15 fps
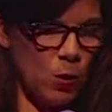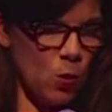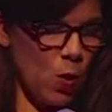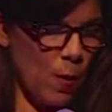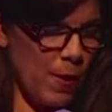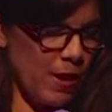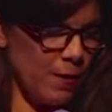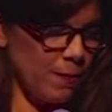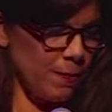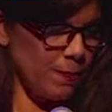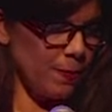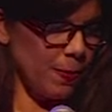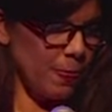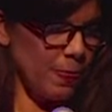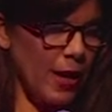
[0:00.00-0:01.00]
a woman.
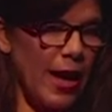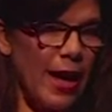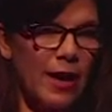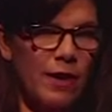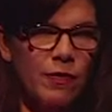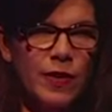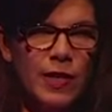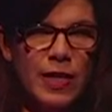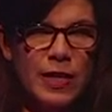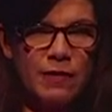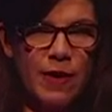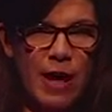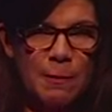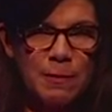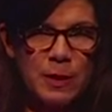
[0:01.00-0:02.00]
I had a feeling
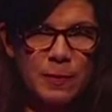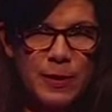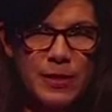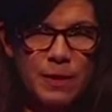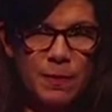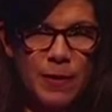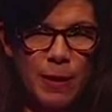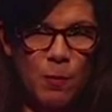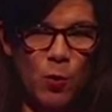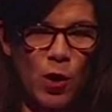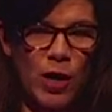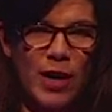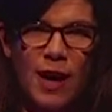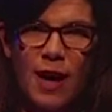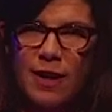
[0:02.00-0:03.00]
of optimism that
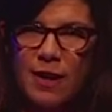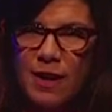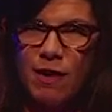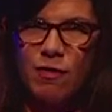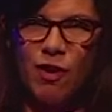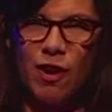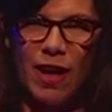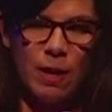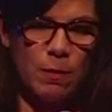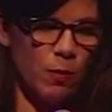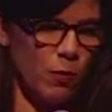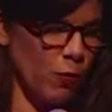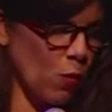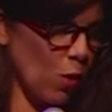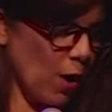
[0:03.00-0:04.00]
morning I'd never had
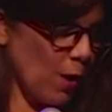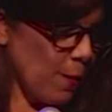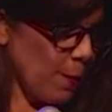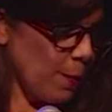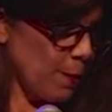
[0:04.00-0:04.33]
before.